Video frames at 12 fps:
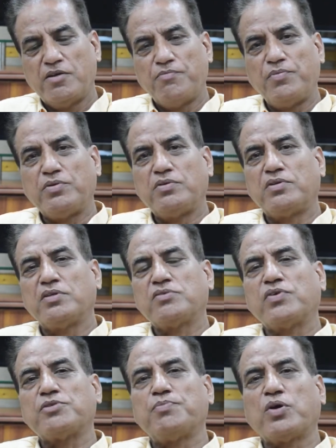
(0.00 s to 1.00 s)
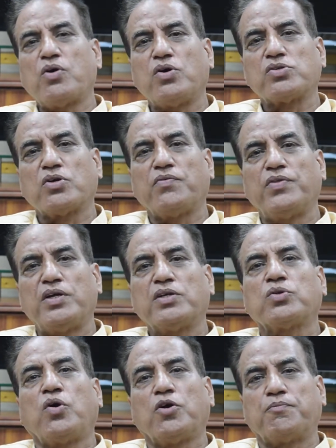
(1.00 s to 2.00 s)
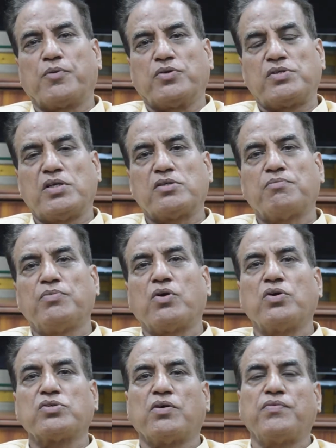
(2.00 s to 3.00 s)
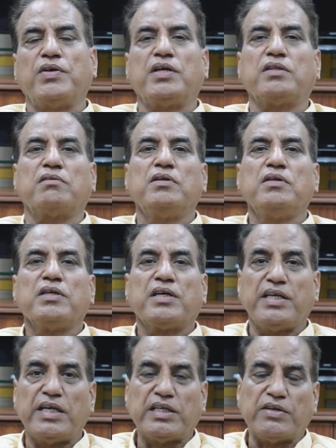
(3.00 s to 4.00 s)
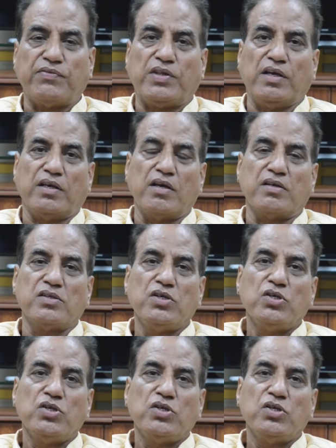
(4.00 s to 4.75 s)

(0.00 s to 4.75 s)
This was because of their thought process, because of their creative thinking.